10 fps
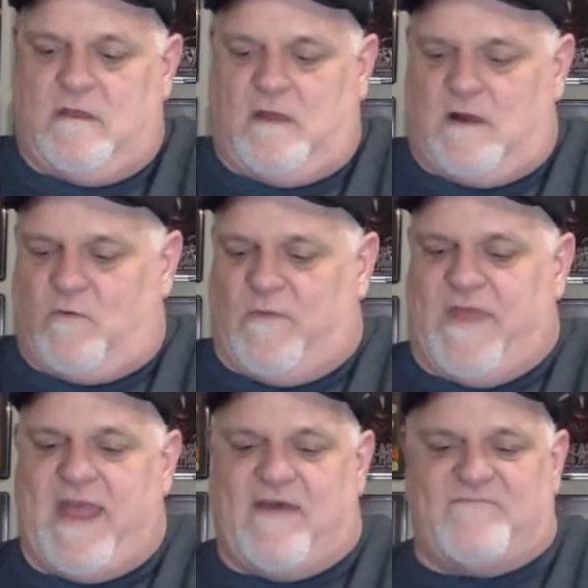when
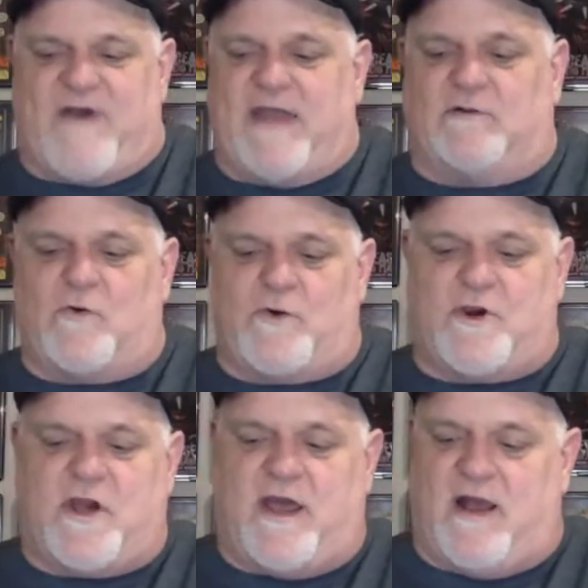they have final order
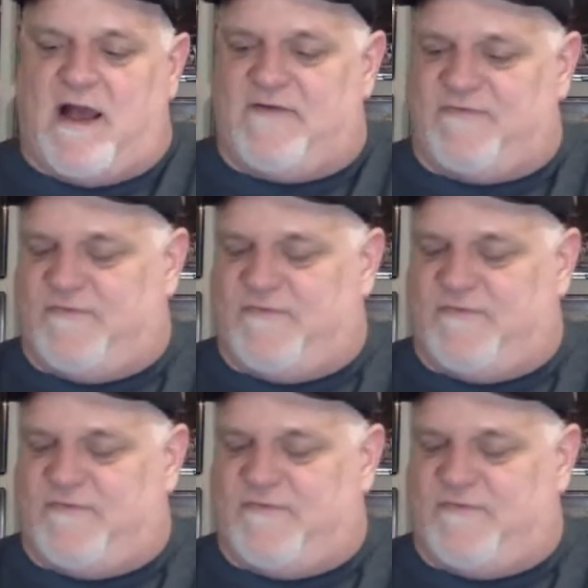cutoff,